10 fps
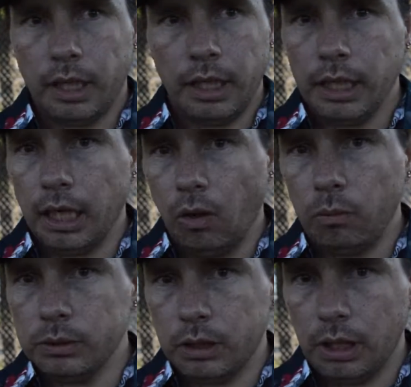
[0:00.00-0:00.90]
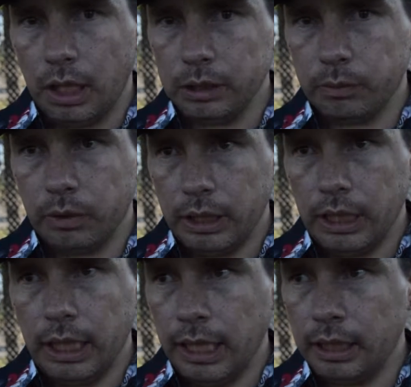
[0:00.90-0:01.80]
and I got almost to the hospital, and
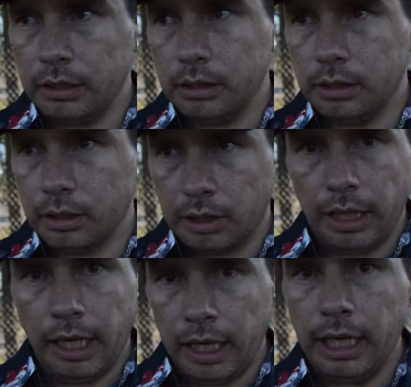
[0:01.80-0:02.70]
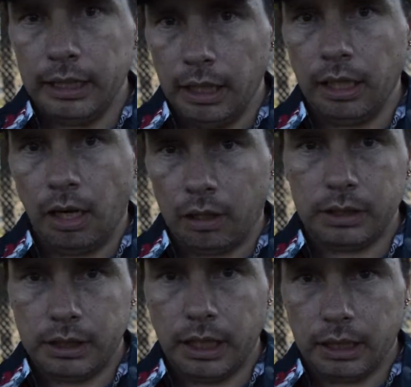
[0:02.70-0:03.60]
I had a heart
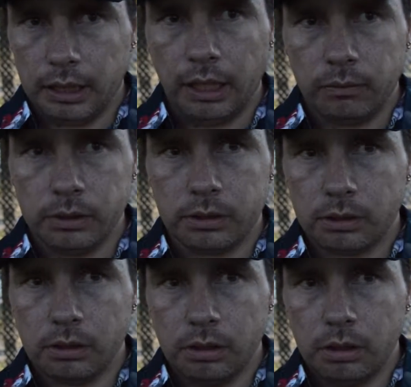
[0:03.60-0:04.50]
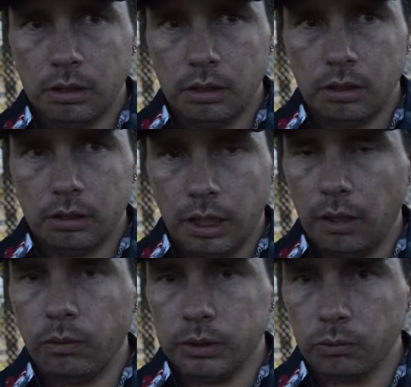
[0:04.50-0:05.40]
attack, and that was
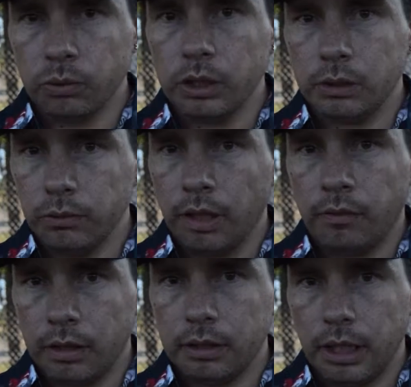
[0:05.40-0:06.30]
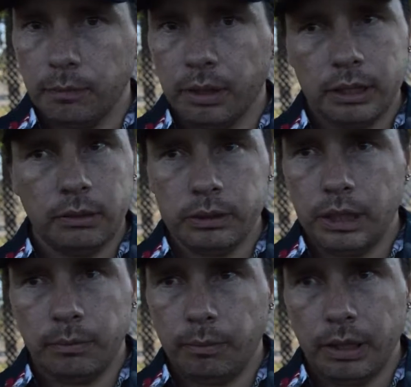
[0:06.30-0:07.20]
a really rough heart attack because I wasn't
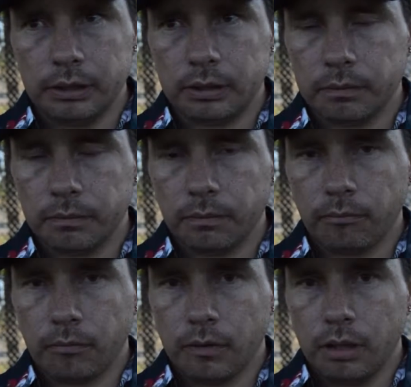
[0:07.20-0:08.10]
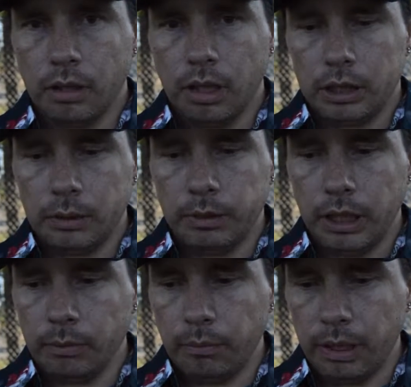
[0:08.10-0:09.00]
taking my meds. I should be
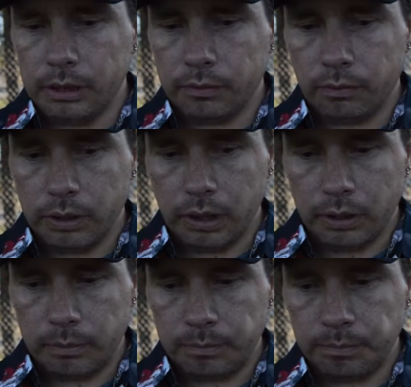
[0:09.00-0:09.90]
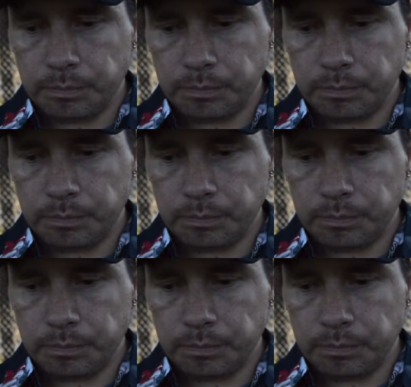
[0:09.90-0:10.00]
taking my meds when I